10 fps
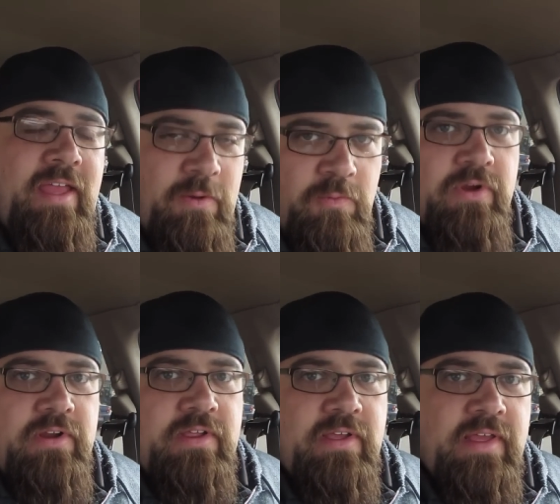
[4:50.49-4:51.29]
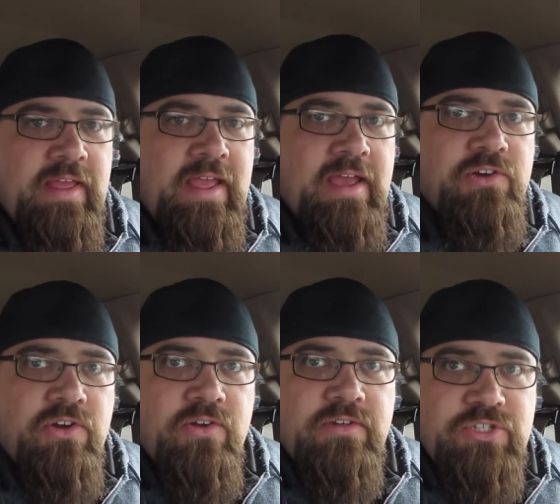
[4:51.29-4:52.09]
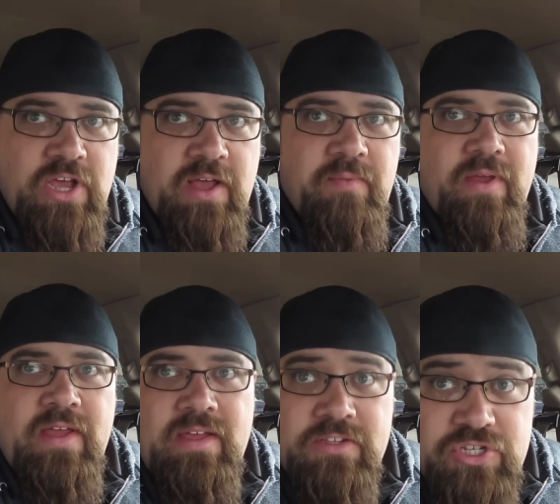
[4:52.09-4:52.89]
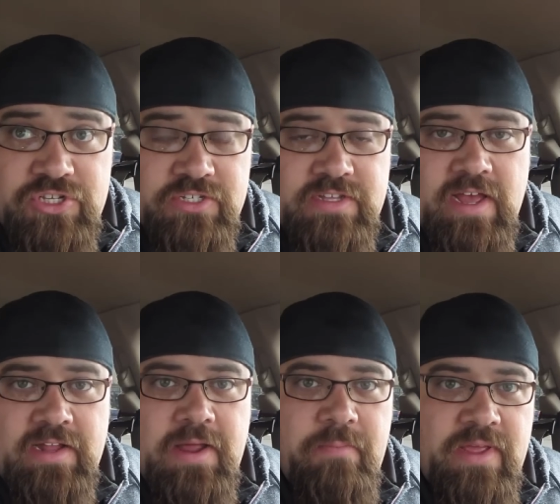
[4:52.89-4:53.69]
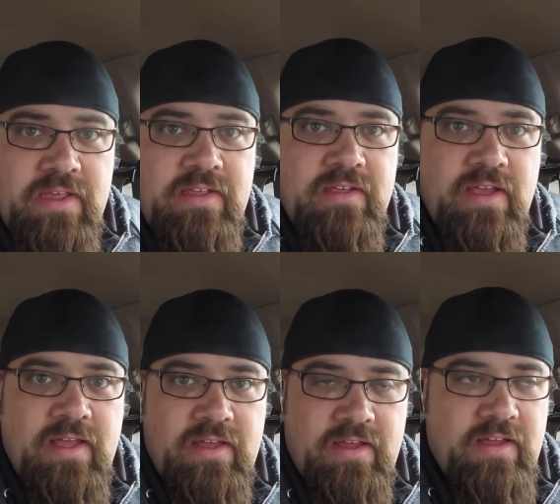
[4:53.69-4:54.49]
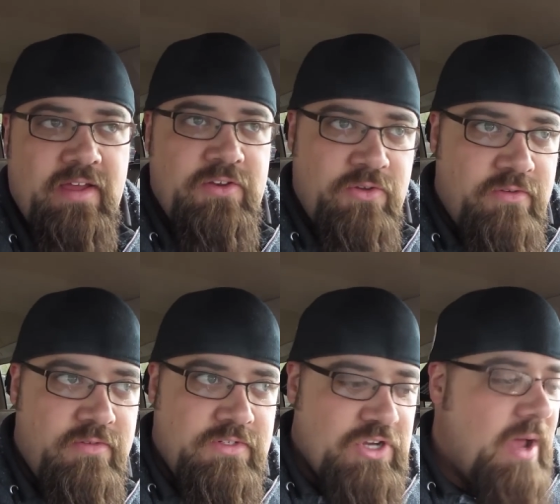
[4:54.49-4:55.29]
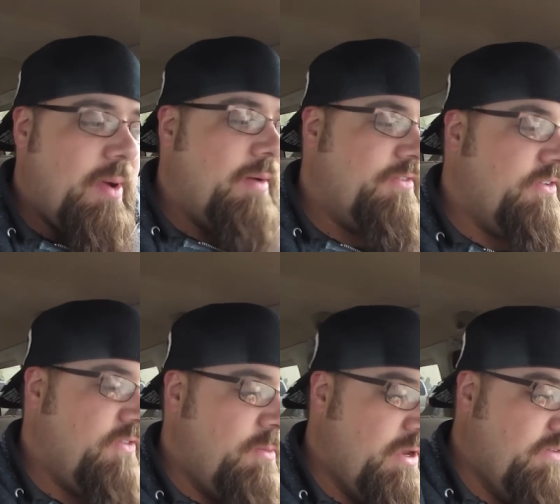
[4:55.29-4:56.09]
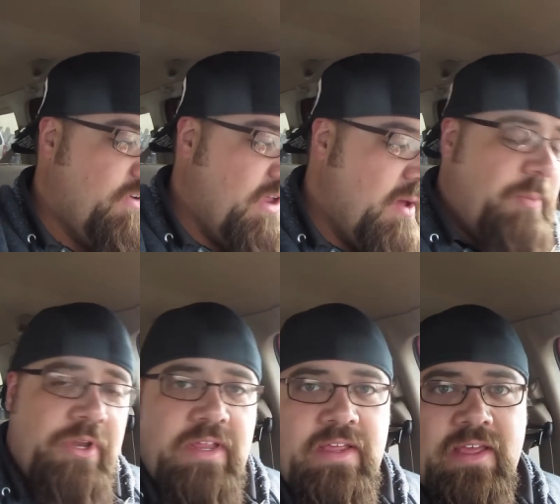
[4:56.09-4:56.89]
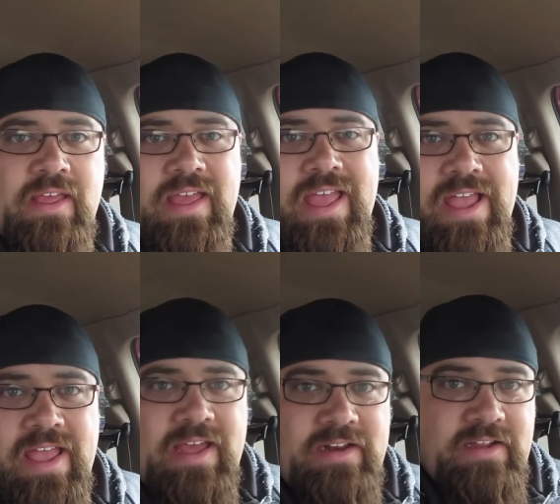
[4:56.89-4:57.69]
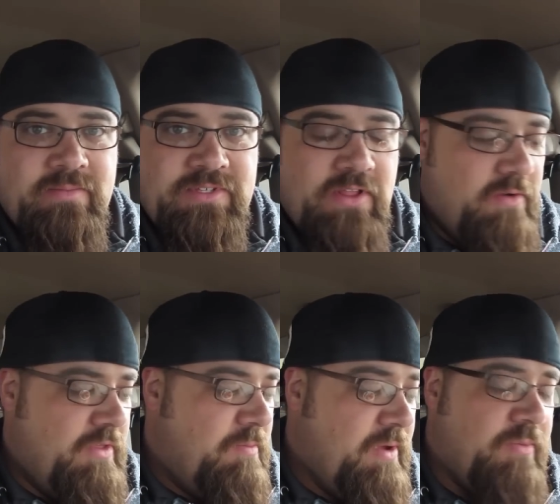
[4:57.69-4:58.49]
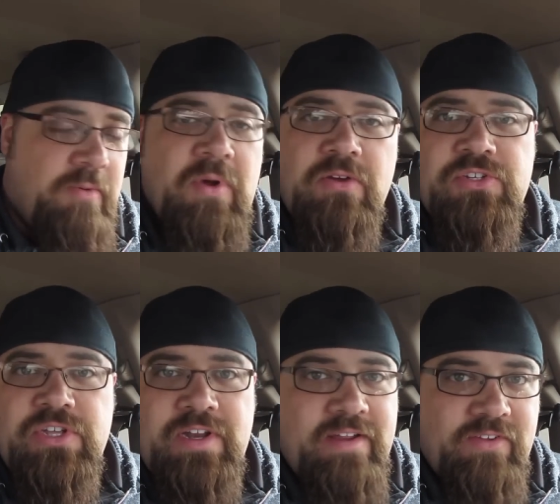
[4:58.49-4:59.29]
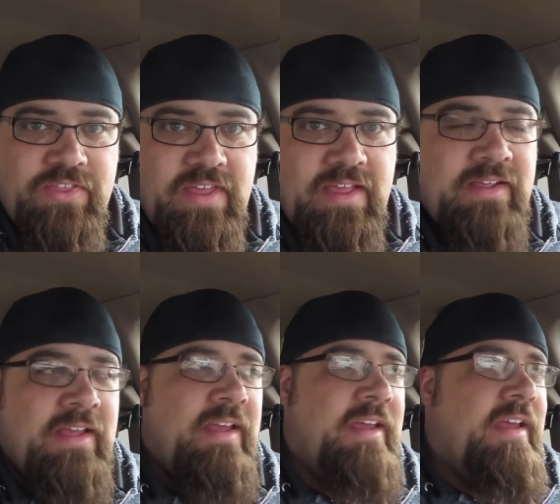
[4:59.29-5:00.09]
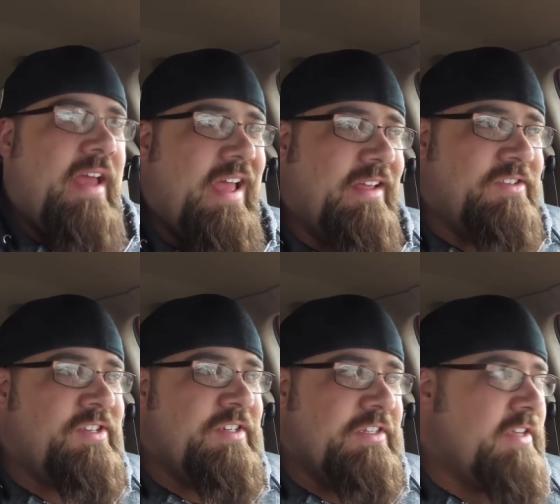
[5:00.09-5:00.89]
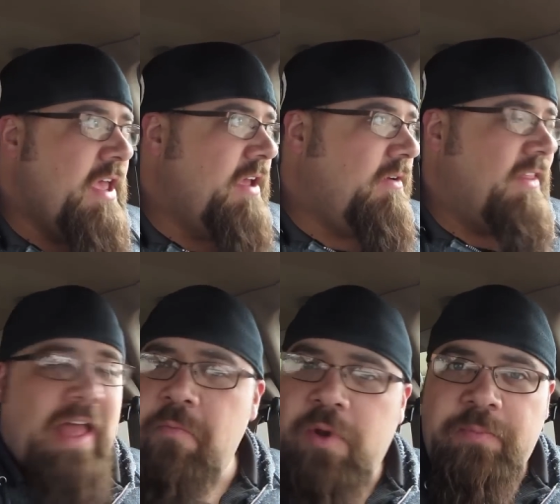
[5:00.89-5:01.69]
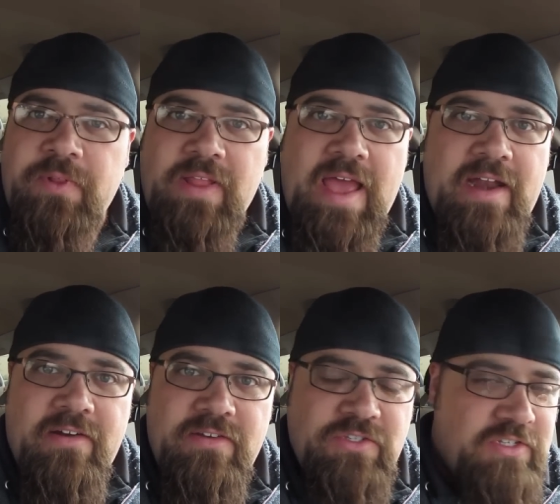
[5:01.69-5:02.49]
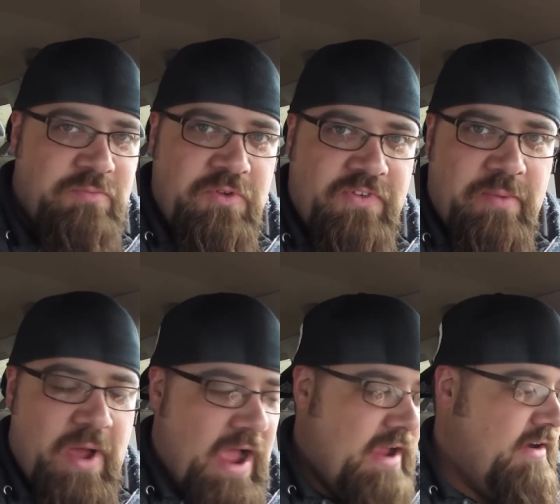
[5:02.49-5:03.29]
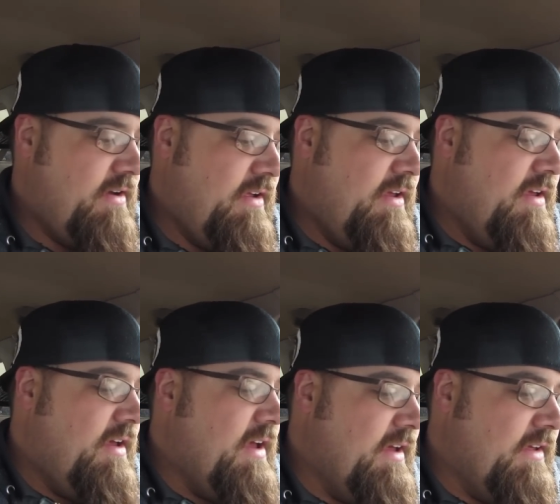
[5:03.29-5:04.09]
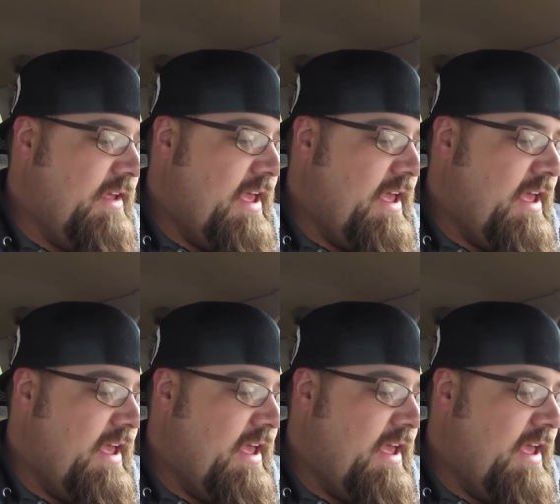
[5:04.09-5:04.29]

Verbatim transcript: at work at her current job. She just got a big, uh, a new job offer from a different company and it comes along with a big promotion and everything. And she's climbing up the ladder and she's moved up higher. Uh,